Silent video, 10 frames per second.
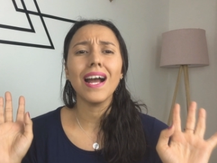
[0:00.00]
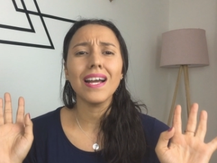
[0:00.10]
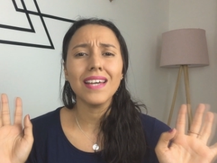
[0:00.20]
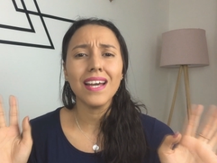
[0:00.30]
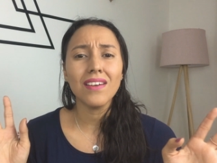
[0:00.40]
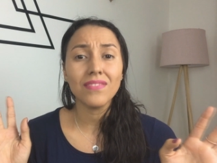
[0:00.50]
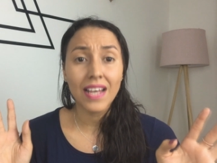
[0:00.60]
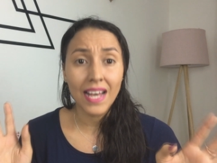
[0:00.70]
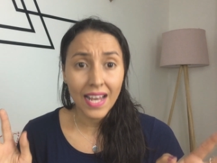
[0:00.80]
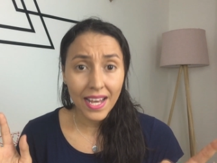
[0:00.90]
I have
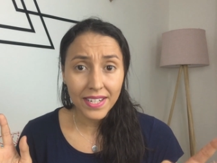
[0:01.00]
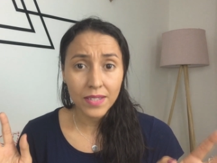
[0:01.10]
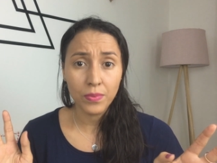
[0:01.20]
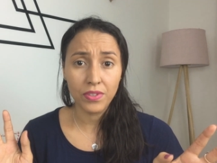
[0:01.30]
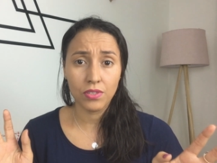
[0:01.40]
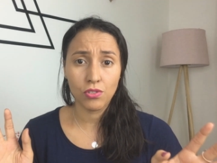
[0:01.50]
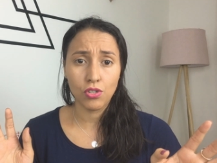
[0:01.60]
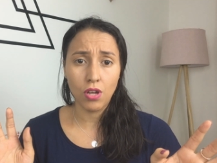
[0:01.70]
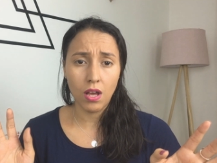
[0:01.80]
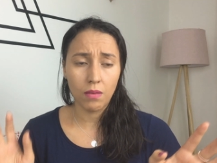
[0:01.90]
had it with this
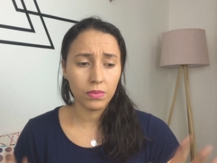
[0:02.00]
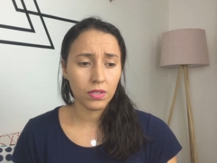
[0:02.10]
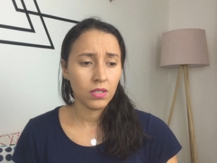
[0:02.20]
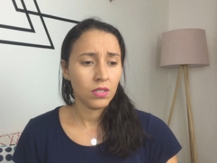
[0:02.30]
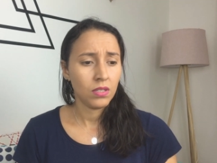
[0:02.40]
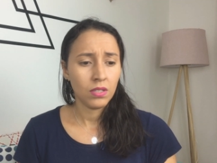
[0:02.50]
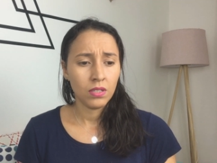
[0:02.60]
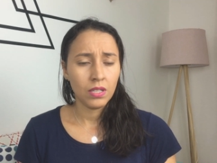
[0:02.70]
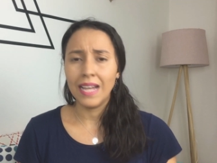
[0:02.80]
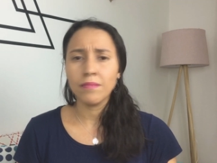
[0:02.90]
job.
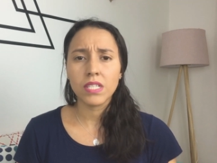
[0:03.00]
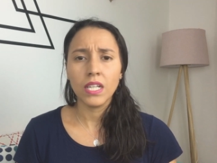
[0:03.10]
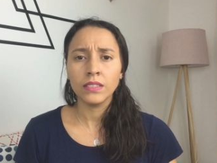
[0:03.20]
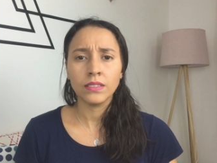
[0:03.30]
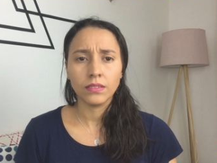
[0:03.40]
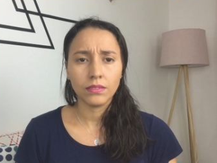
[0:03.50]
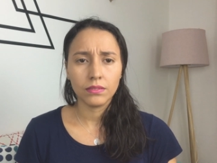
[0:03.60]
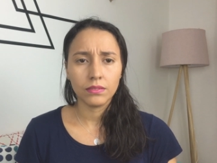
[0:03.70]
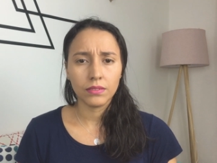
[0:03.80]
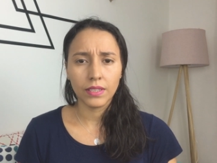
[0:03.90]
I'm done.
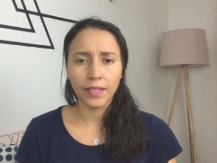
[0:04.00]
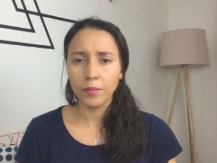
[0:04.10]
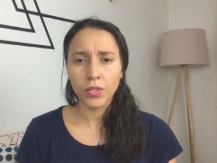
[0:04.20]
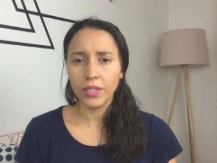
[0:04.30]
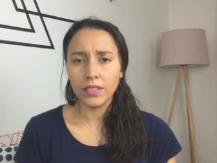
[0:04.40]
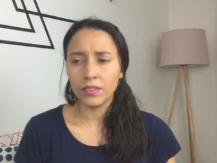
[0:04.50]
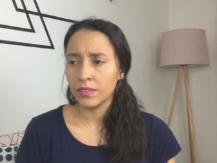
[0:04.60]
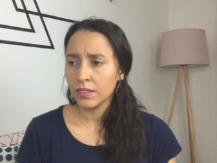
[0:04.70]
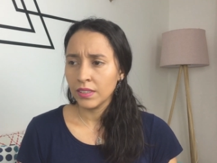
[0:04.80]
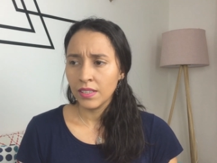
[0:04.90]
I'm
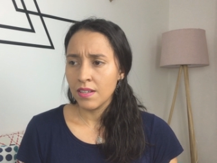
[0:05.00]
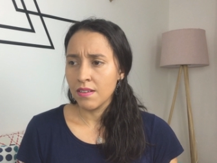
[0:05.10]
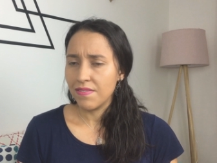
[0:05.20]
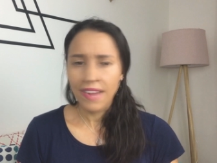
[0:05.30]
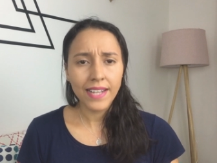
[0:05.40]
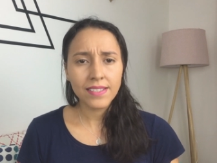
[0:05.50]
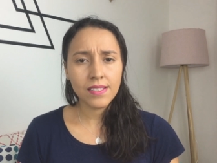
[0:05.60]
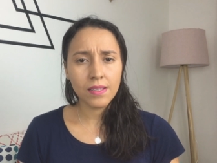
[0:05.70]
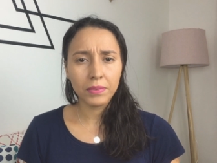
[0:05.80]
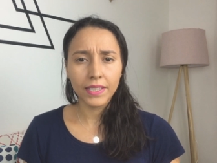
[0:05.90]
gonna find
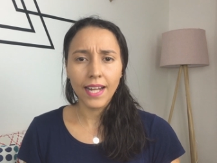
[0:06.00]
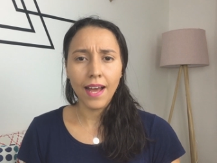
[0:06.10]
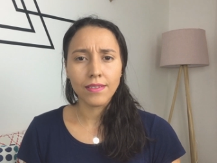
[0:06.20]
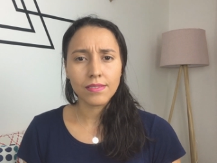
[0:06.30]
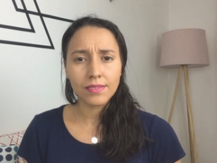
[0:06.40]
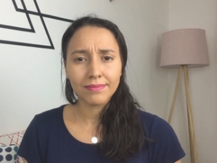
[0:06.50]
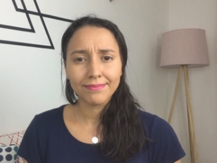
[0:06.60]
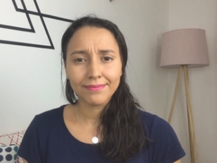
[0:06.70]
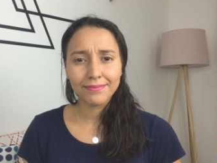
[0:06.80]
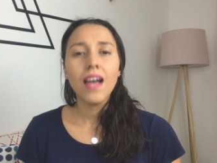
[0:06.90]
something else.
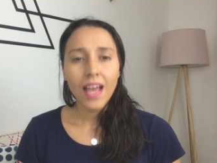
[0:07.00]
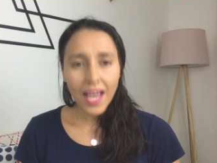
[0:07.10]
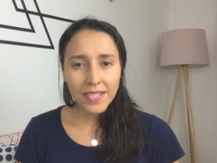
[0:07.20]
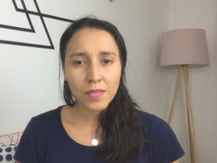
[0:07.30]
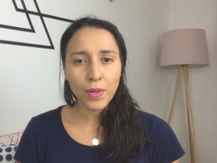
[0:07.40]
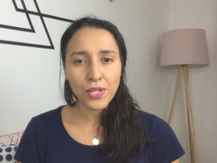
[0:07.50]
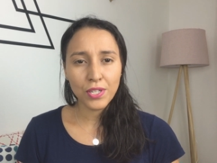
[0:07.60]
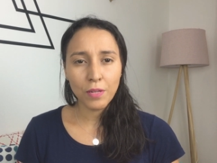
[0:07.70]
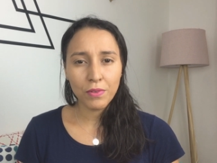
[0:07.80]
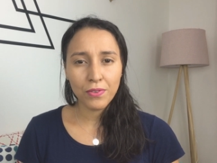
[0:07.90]

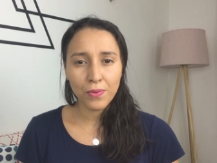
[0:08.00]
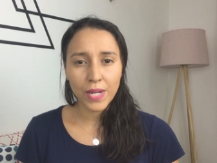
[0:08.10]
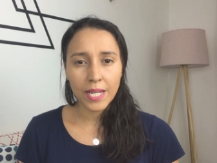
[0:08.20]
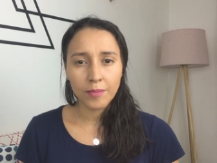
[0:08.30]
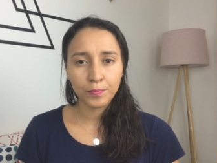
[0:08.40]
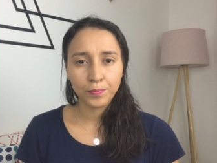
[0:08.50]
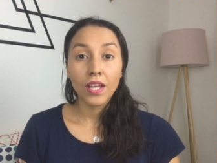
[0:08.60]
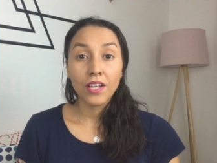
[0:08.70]
Expression number 3,